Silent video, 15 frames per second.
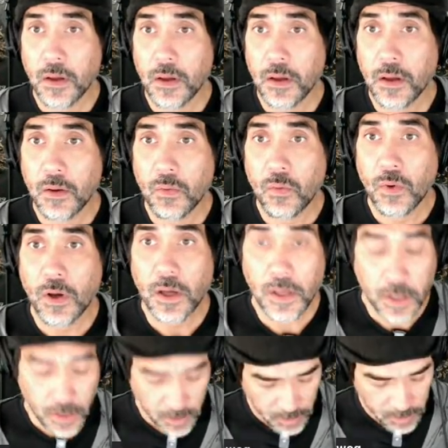what
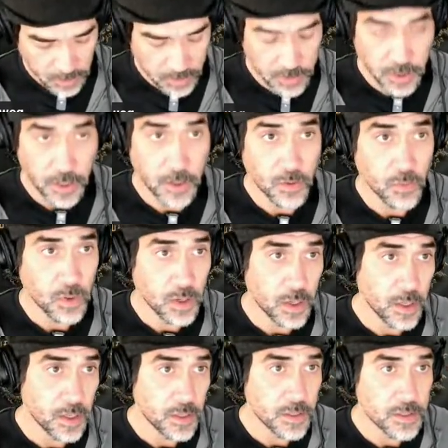is here? What
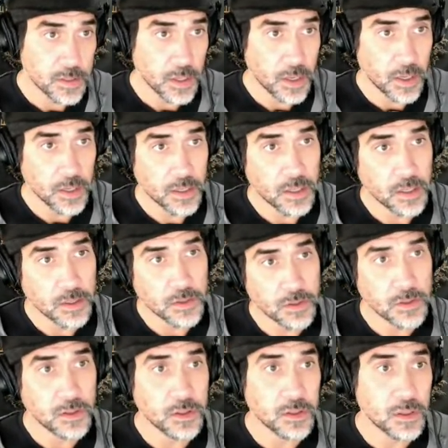is a
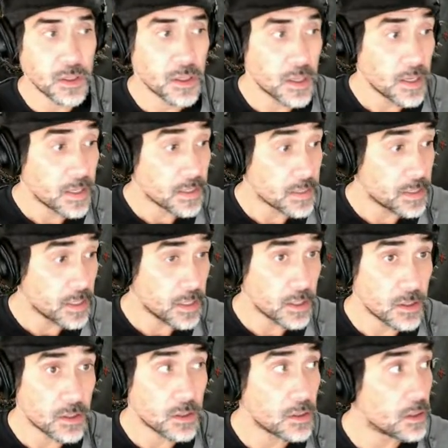Kindle
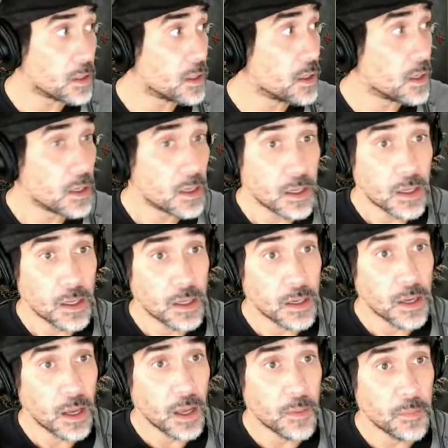deal
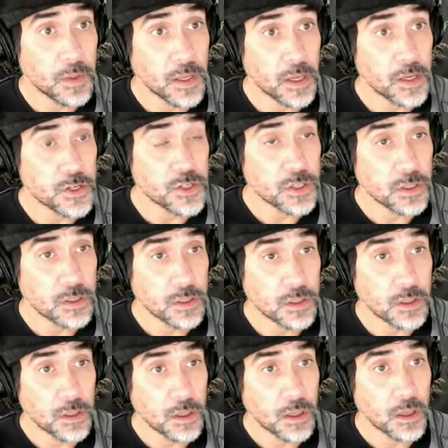nomination.
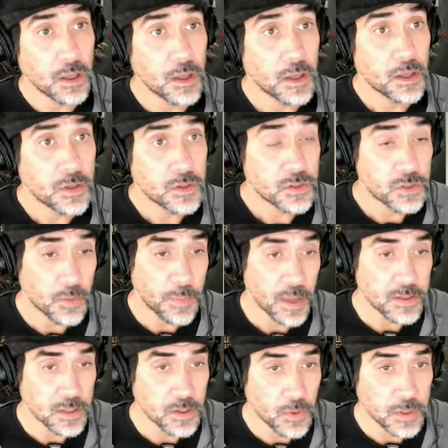So
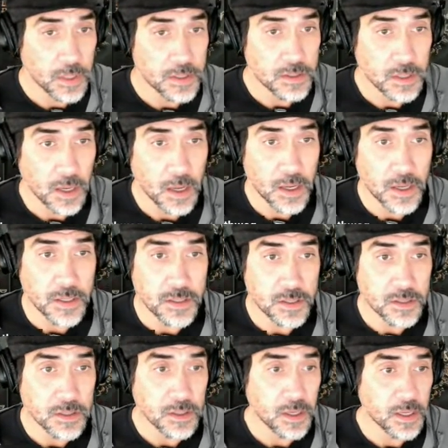basically what this
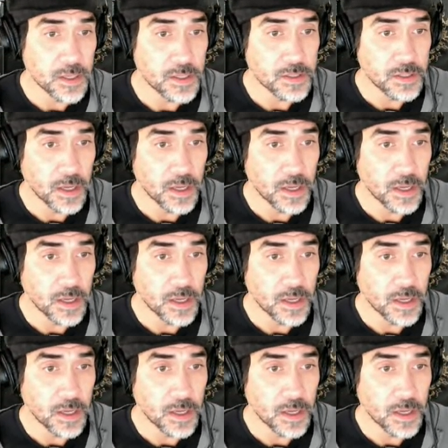does is